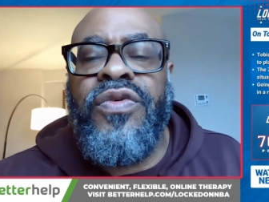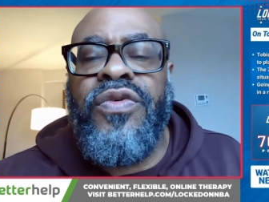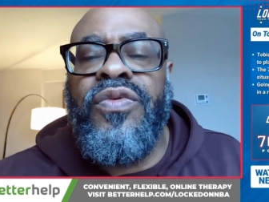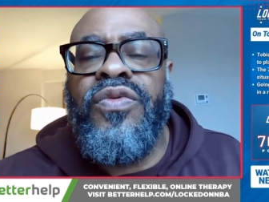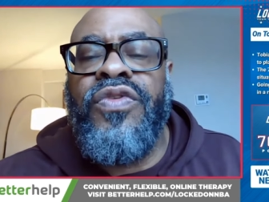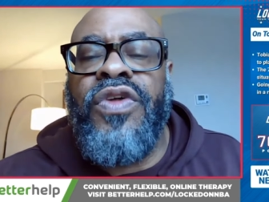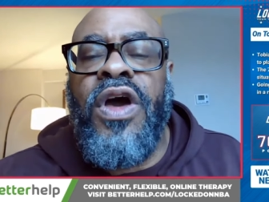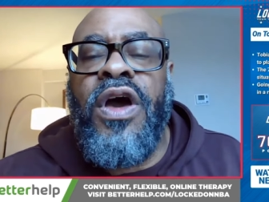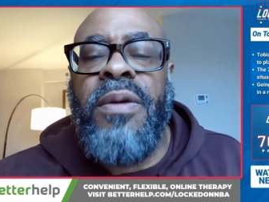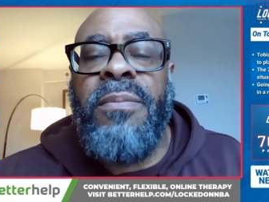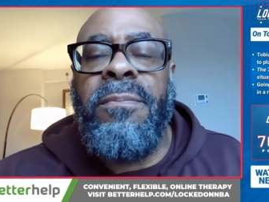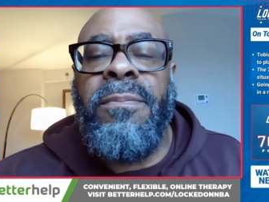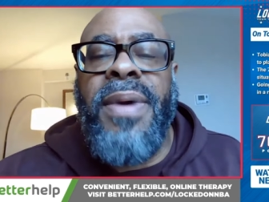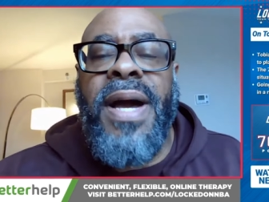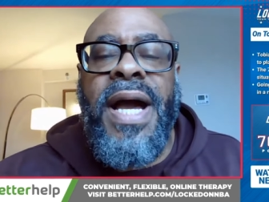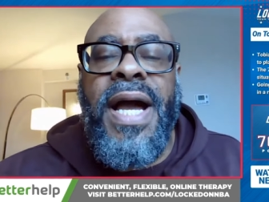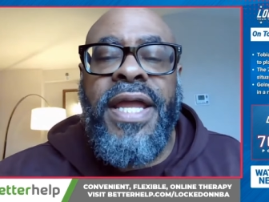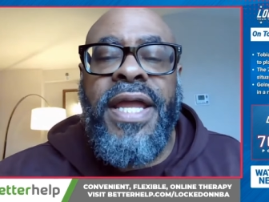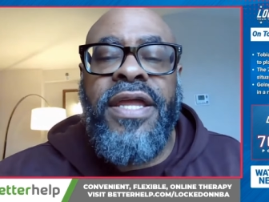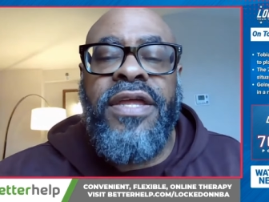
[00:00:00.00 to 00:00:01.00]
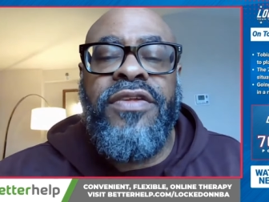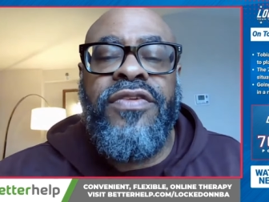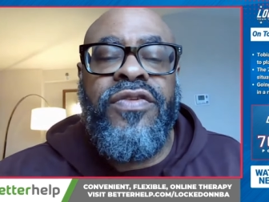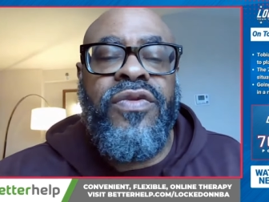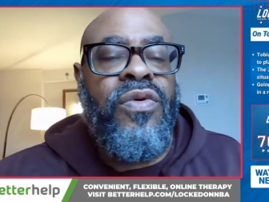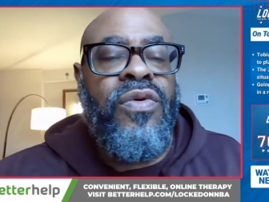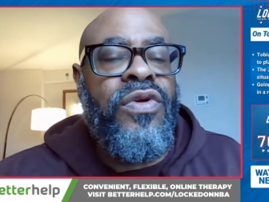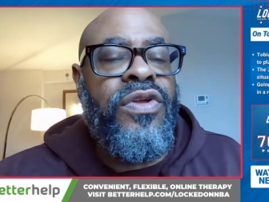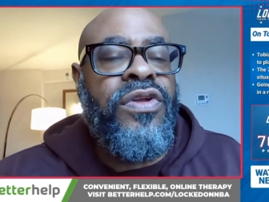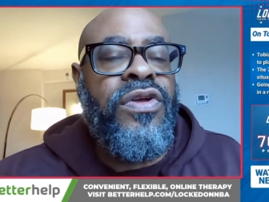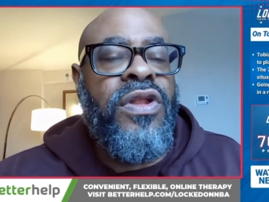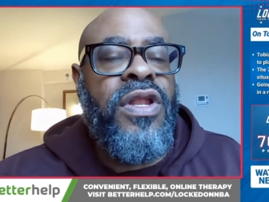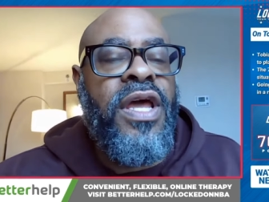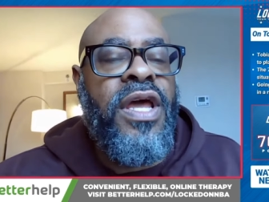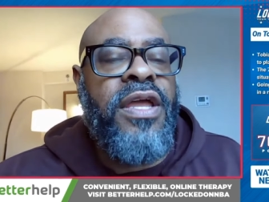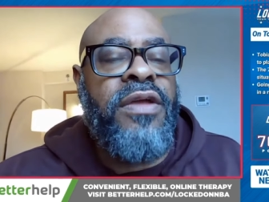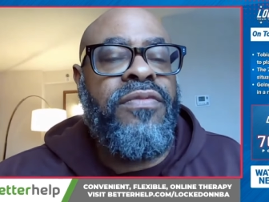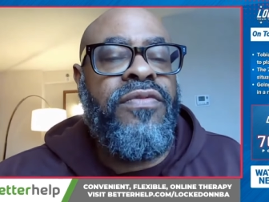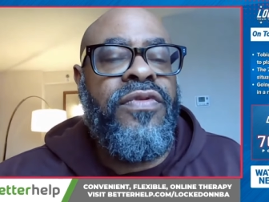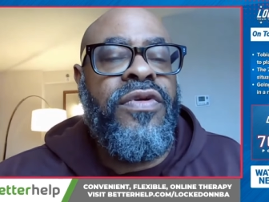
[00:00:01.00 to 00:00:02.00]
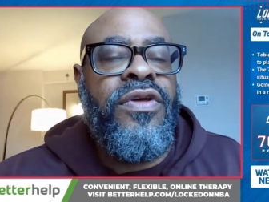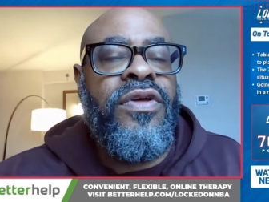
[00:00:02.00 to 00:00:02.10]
who's unbiased on your life.